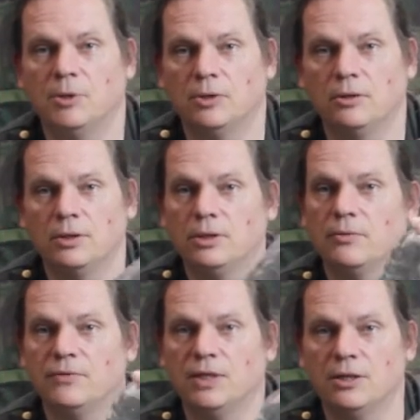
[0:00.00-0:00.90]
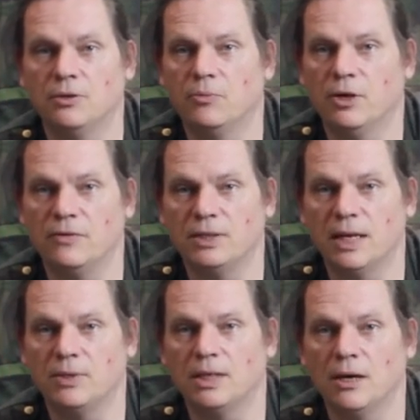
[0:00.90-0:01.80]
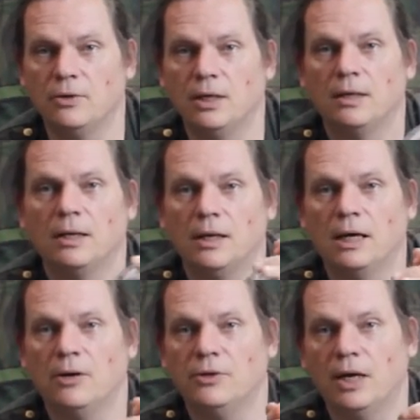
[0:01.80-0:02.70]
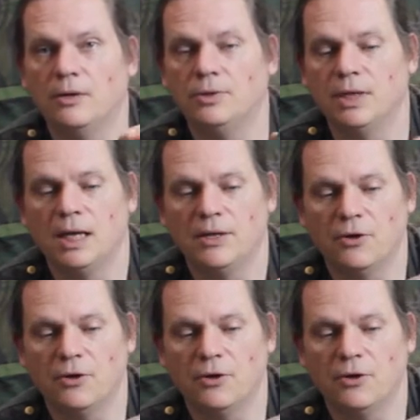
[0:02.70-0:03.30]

bottles that we've seen on the previous episode, a load of those.